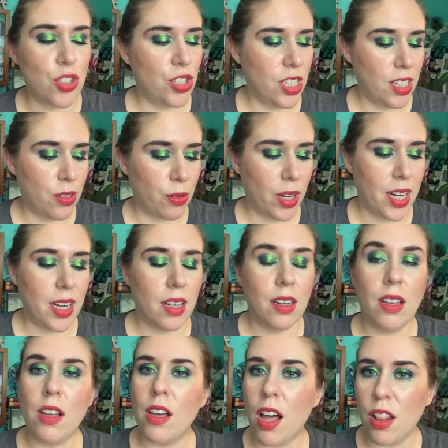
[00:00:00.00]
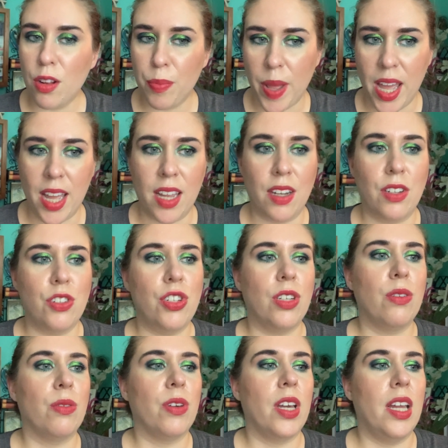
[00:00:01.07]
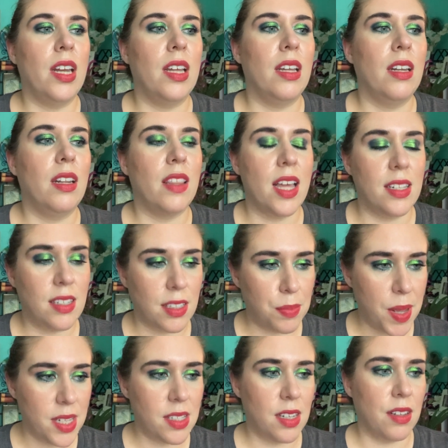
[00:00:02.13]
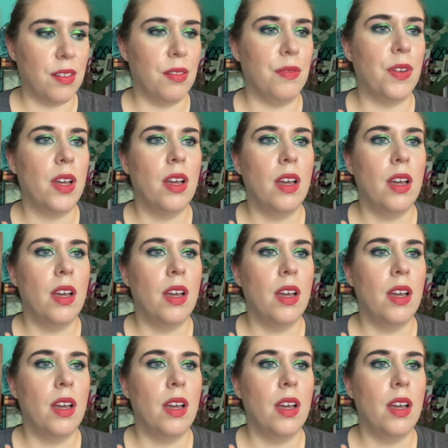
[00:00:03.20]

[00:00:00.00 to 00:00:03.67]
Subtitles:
She created Color Pan, she created That's Expensive,